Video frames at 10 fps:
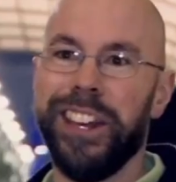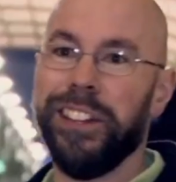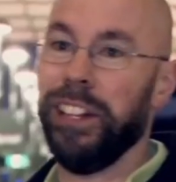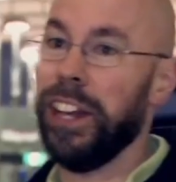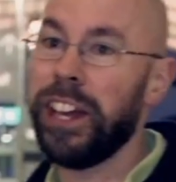In
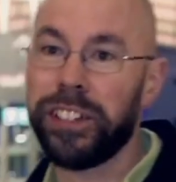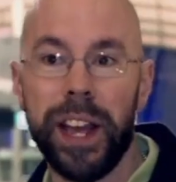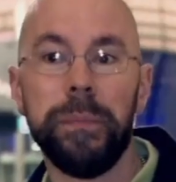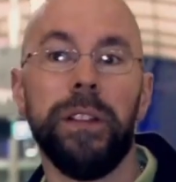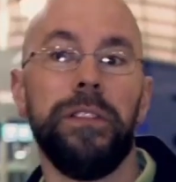the last
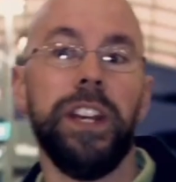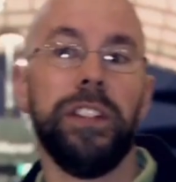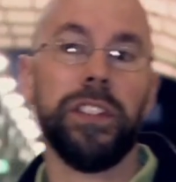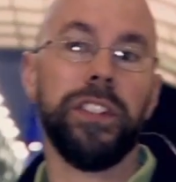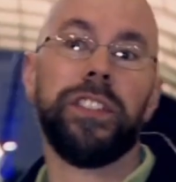couple of
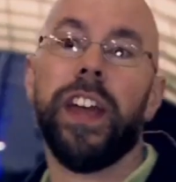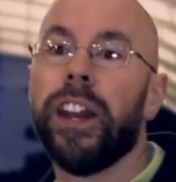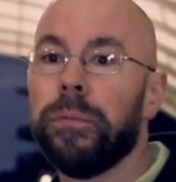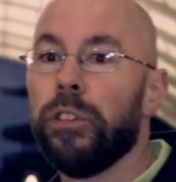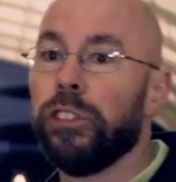years, I
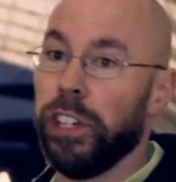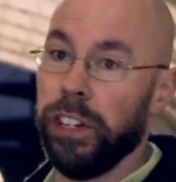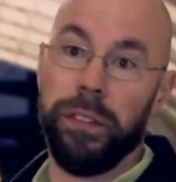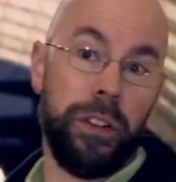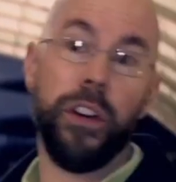started
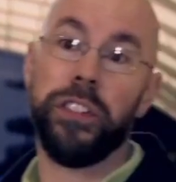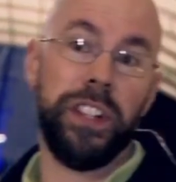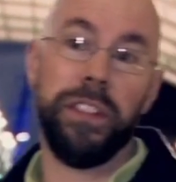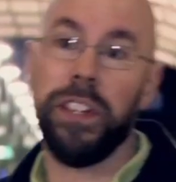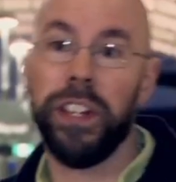watching God
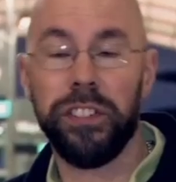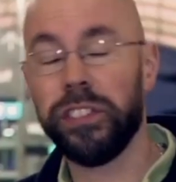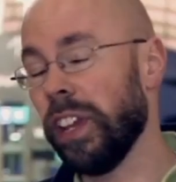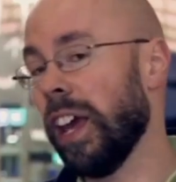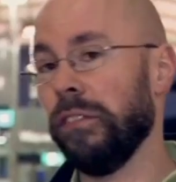TV
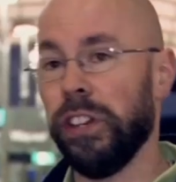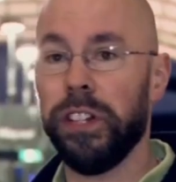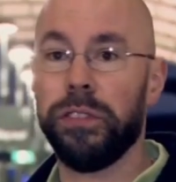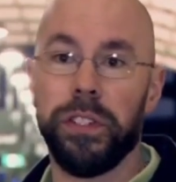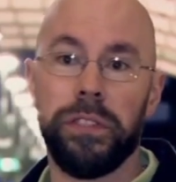just out of an
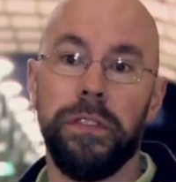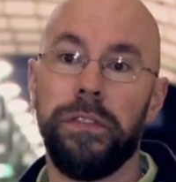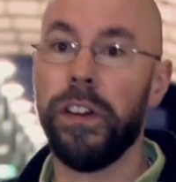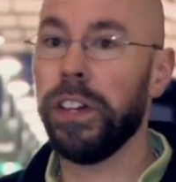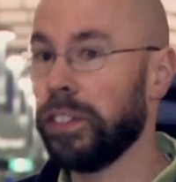interest for
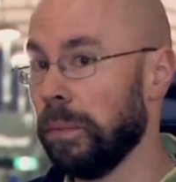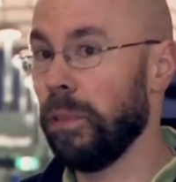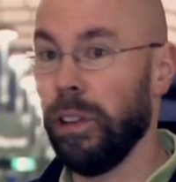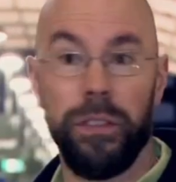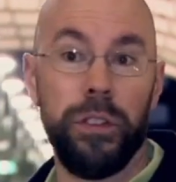finding some
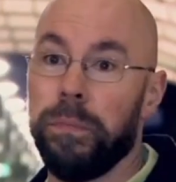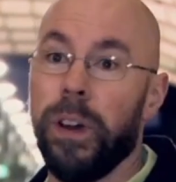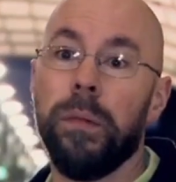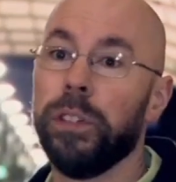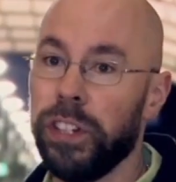good
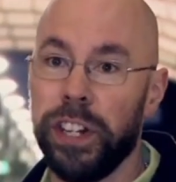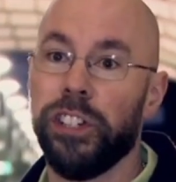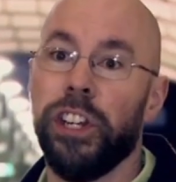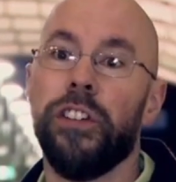Bible teaching